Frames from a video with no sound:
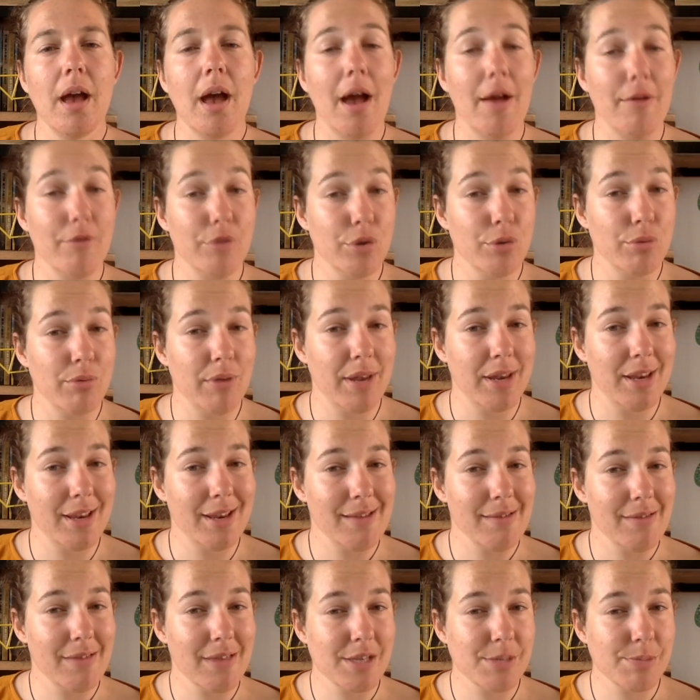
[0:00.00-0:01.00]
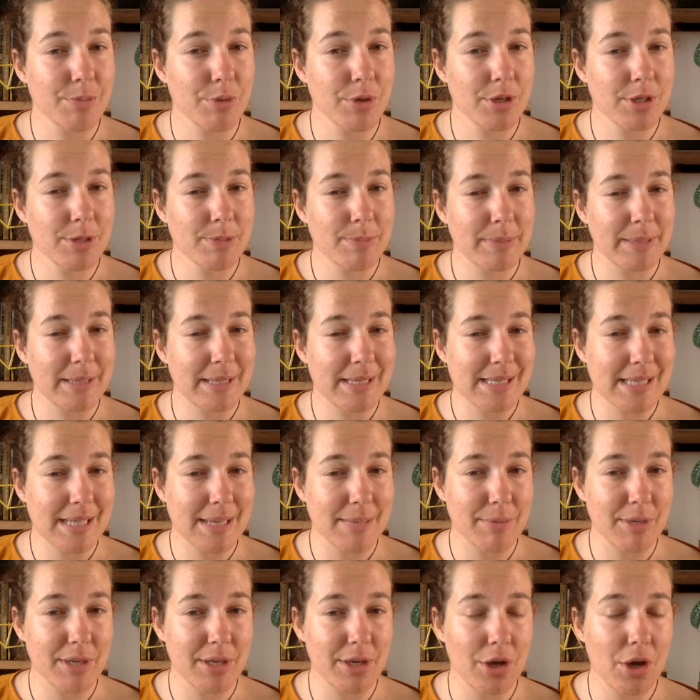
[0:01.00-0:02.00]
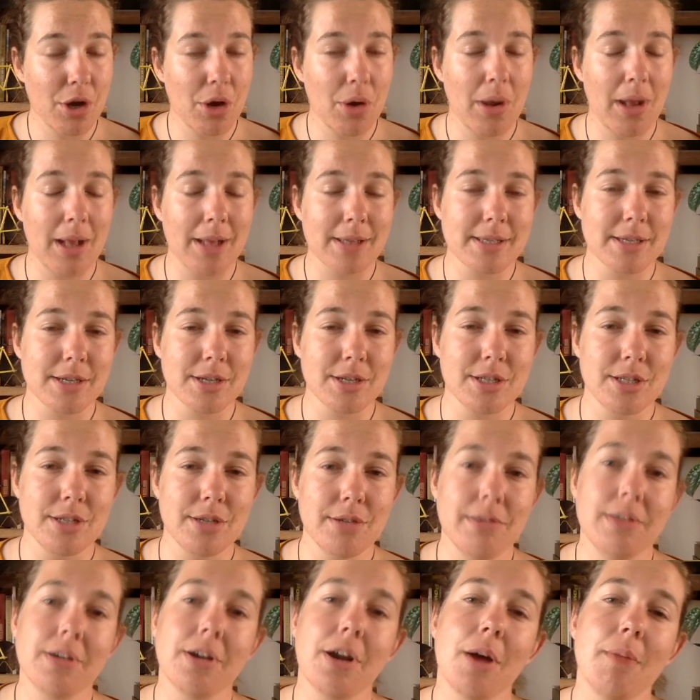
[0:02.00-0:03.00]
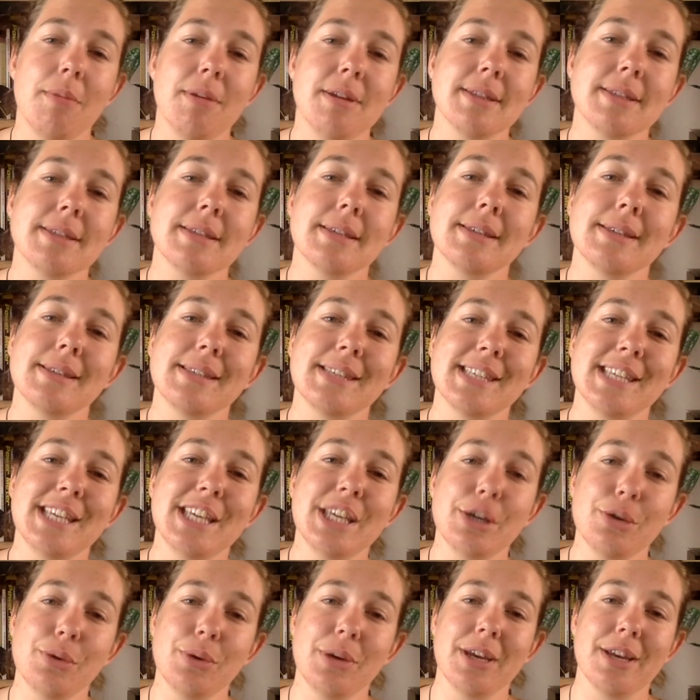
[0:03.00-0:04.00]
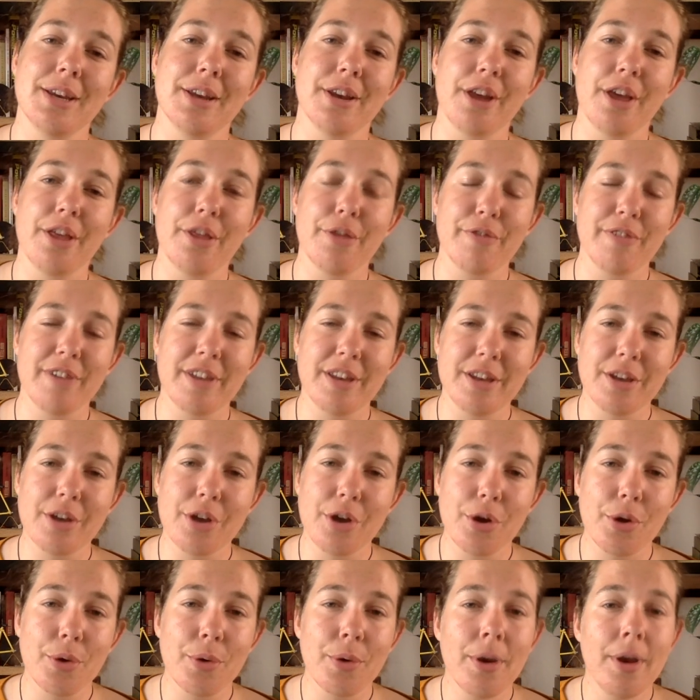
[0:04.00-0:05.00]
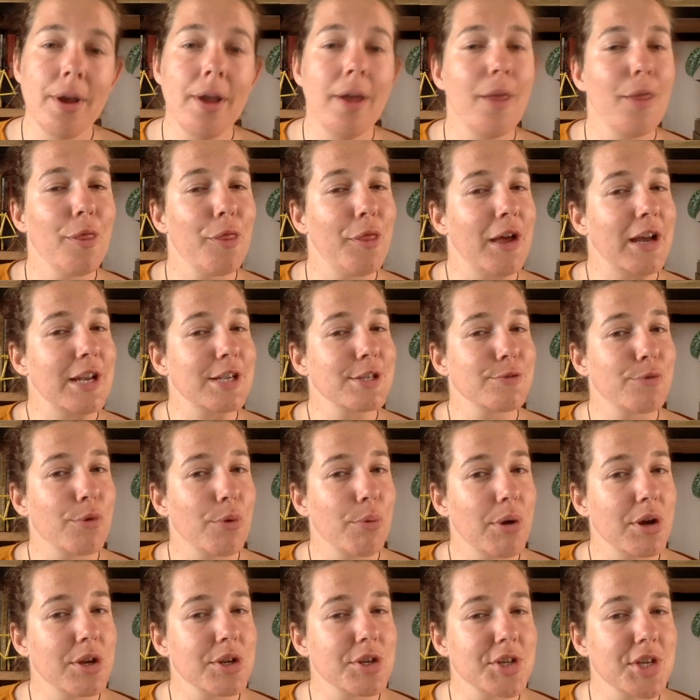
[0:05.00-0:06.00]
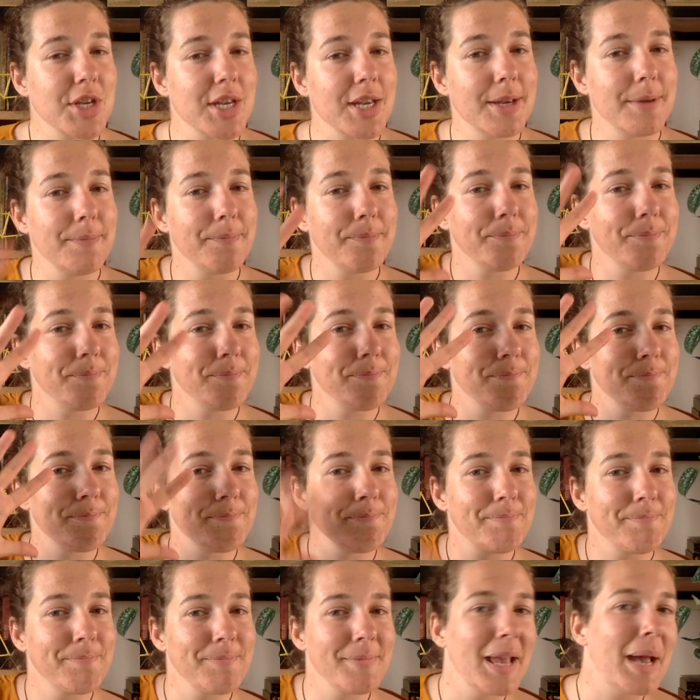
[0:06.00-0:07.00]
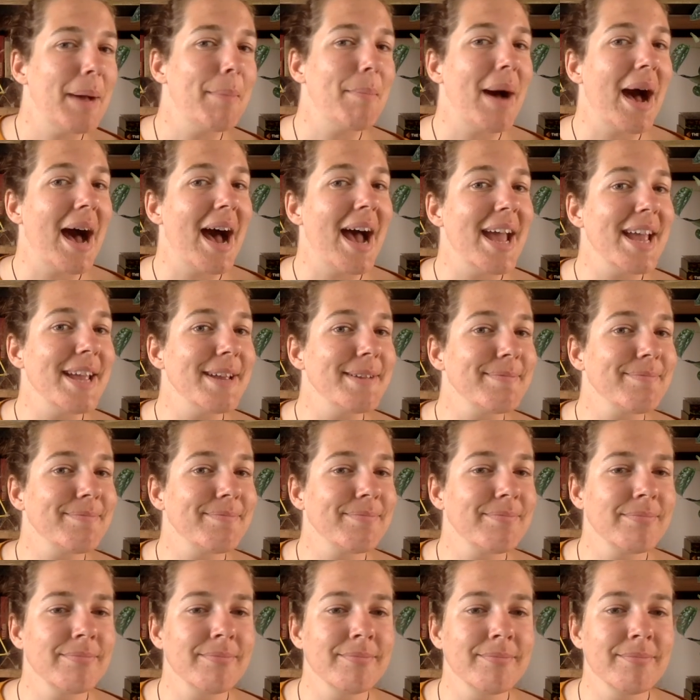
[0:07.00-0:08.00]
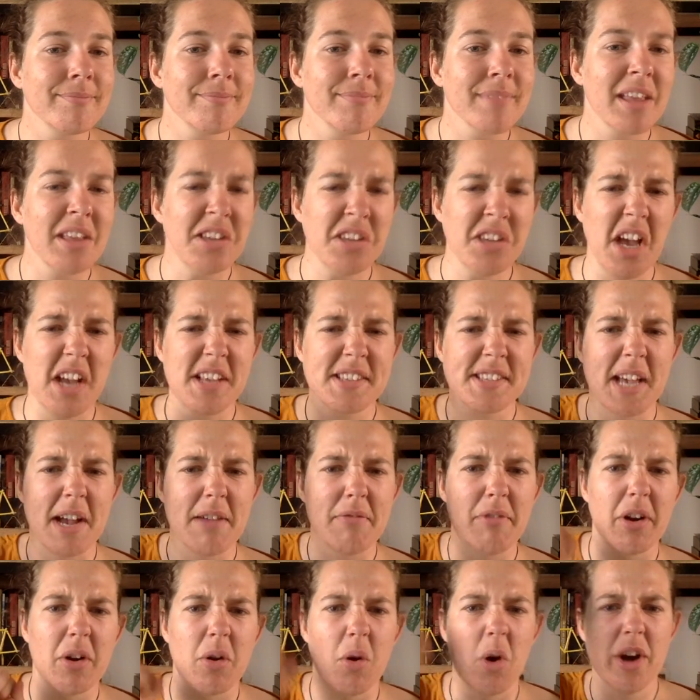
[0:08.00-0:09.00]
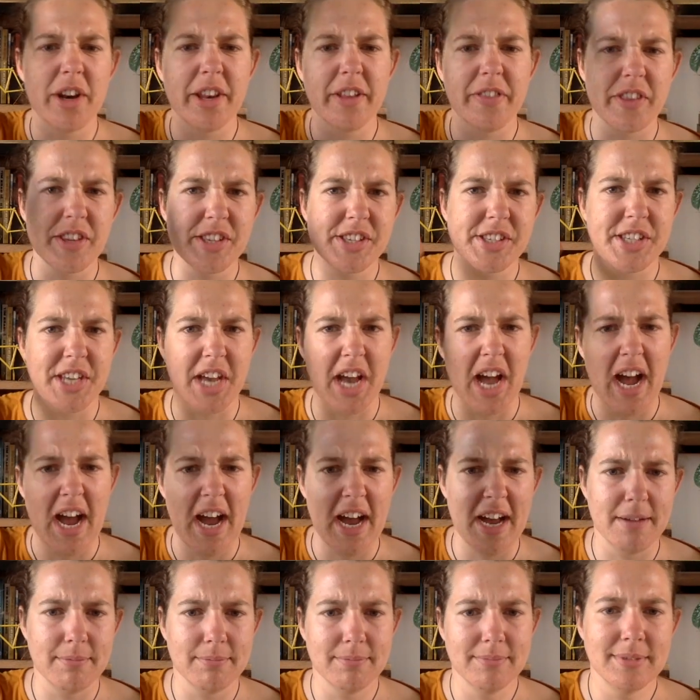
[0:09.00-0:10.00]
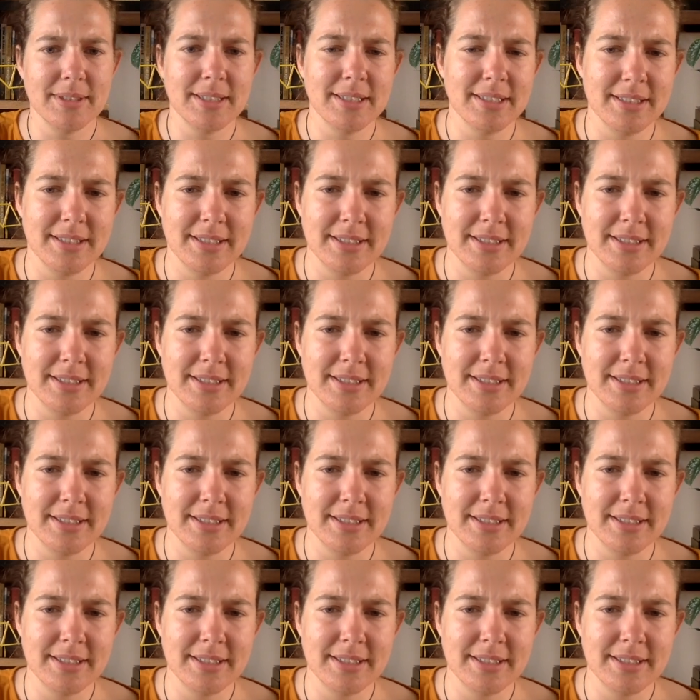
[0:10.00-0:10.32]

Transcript: Have you read any of these books? Please let me know. I'll talk to you in the comments. See you in another video. Thanks for watching. Bye. Yes, I recorded this time.